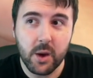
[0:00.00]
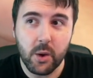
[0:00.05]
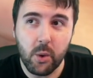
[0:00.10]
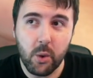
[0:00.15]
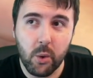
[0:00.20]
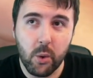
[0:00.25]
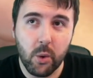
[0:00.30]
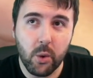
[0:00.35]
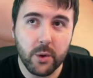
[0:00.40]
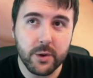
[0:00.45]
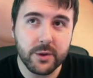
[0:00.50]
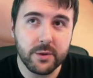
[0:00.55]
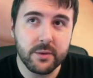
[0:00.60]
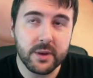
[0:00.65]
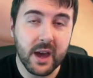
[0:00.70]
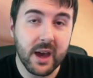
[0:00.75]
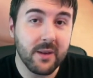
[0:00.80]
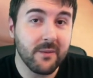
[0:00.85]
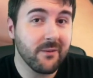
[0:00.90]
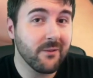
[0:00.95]
or you
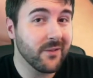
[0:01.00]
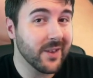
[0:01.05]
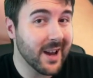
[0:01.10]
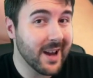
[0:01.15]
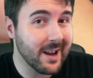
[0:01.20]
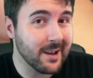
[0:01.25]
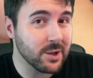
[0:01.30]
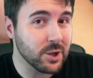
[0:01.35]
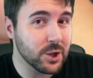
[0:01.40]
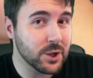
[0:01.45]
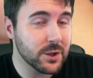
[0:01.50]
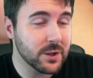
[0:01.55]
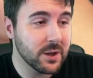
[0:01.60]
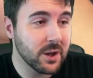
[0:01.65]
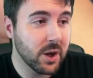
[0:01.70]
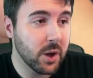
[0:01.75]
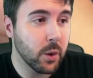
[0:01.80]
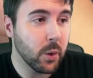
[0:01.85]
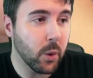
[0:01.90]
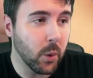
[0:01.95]
get flash,
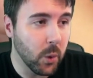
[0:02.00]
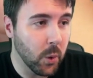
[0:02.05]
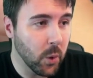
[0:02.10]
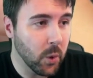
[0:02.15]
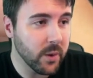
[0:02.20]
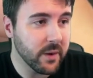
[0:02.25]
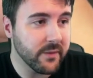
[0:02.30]
or